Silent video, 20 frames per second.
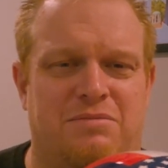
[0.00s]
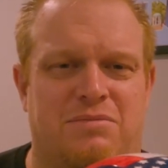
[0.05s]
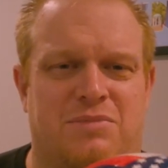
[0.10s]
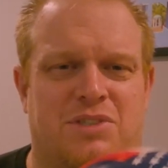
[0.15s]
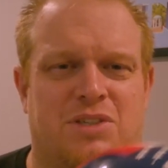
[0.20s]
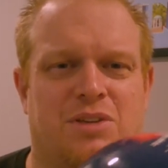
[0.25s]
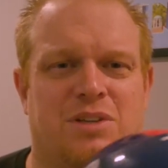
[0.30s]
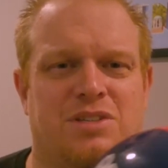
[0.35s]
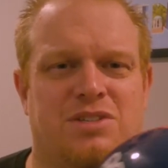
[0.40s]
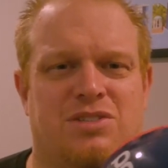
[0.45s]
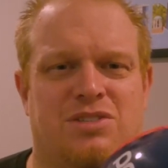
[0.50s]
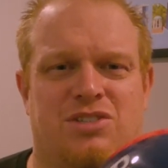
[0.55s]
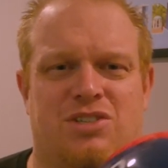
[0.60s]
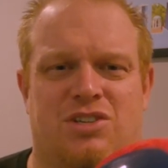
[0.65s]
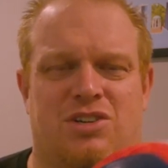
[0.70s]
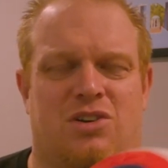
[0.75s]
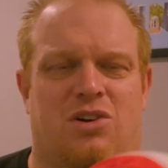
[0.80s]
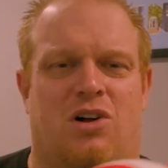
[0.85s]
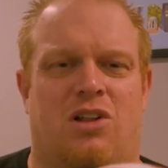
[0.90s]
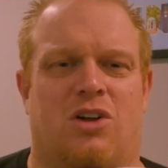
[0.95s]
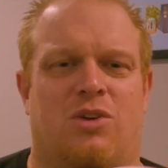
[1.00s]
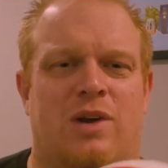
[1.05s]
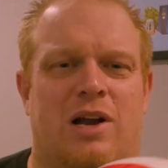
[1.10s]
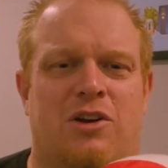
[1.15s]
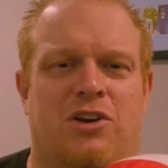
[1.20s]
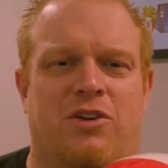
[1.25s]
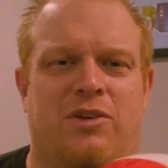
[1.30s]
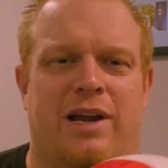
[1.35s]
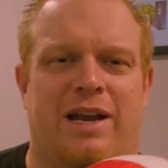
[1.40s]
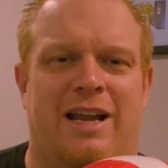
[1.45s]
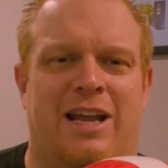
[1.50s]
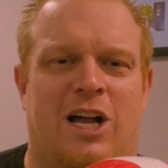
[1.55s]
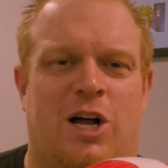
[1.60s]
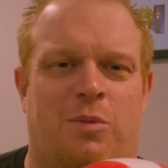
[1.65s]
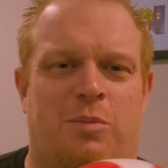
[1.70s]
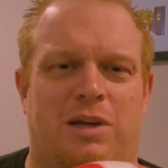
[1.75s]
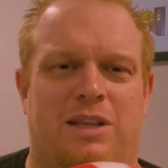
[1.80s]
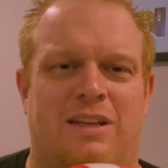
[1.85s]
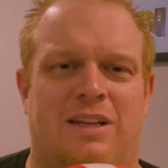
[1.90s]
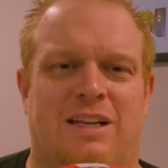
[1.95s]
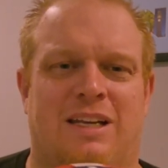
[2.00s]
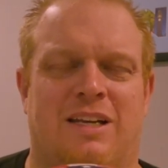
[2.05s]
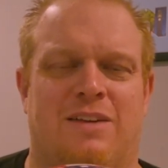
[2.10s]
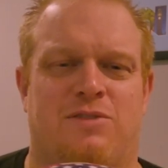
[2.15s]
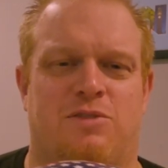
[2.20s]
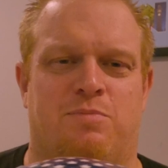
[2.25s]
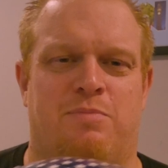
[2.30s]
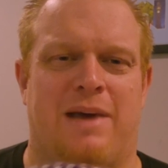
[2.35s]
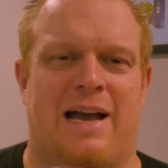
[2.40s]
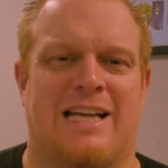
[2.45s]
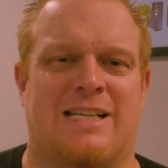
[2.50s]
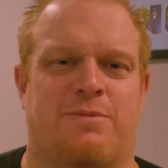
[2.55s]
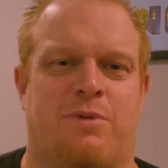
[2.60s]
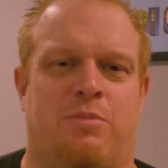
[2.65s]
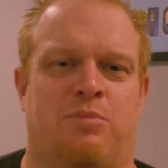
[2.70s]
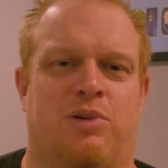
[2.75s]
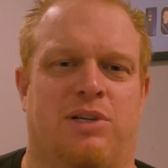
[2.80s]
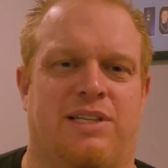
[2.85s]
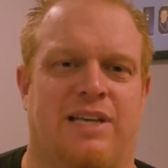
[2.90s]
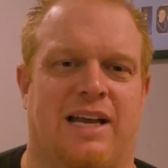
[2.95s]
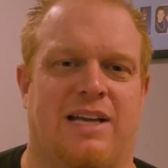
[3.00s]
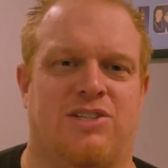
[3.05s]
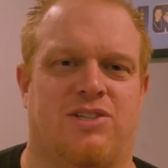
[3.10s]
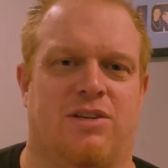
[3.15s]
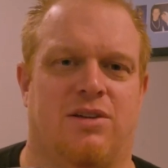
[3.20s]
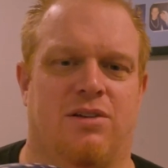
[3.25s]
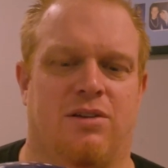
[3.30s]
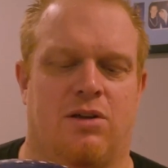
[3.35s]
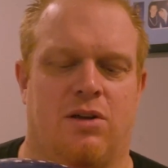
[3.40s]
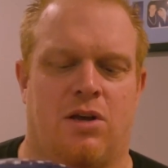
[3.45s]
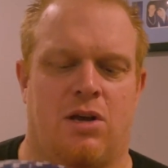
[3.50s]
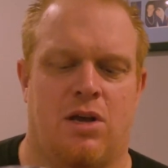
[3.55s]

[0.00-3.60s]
So this is just an all-around great helmet that gives maximum protection.